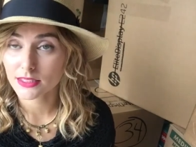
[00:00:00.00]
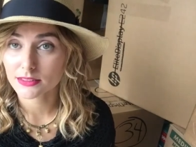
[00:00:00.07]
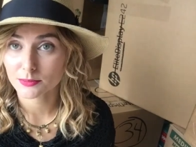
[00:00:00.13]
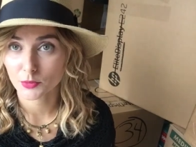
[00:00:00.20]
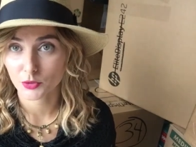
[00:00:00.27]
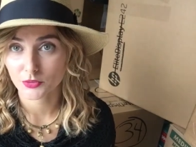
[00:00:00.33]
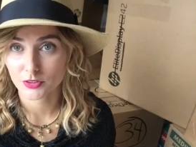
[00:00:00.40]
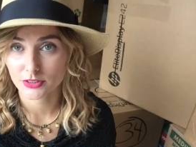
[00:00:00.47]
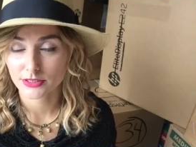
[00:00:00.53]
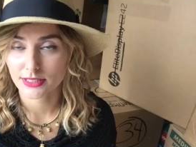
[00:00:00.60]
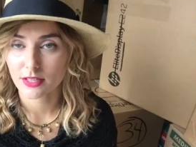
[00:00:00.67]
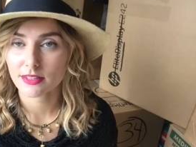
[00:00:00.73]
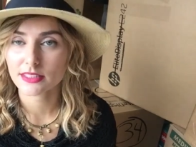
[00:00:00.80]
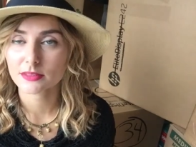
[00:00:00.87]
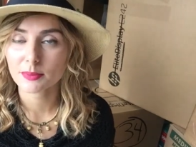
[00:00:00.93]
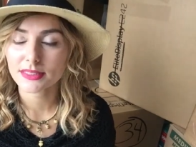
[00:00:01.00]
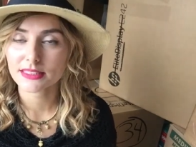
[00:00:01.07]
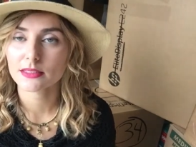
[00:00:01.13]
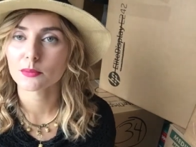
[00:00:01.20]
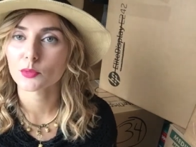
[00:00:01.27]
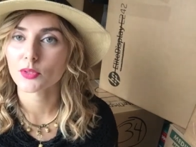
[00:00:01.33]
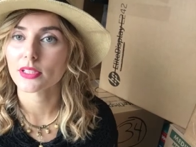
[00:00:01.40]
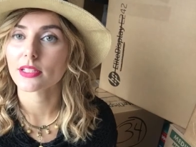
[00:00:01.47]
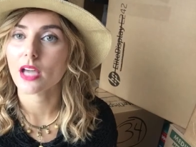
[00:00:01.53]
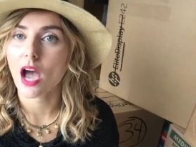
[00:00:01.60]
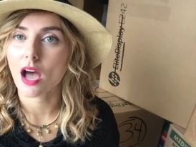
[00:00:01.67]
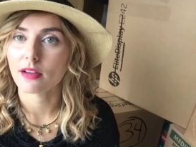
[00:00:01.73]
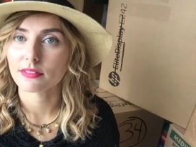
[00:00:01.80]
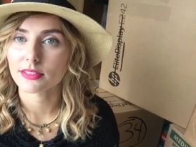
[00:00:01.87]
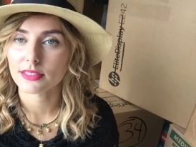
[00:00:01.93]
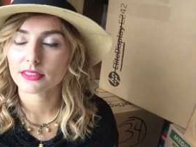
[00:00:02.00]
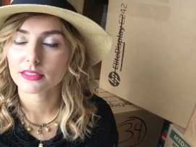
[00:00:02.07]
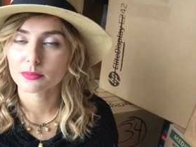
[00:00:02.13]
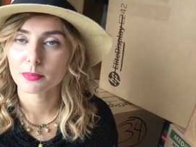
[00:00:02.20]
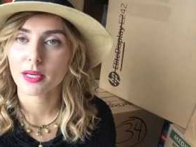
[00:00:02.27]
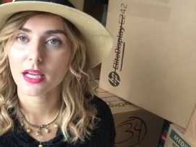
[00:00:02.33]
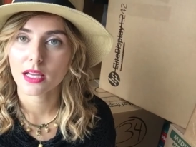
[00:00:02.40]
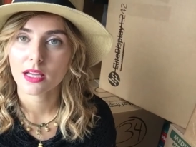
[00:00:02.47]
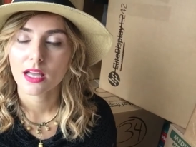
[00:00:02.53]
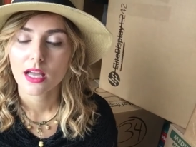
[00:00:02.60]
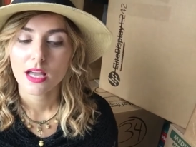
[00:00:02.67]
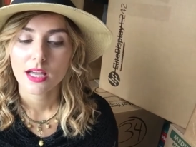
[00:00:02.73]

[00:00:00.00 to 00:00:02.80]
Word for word: is movers. Now this may seem really obvious, but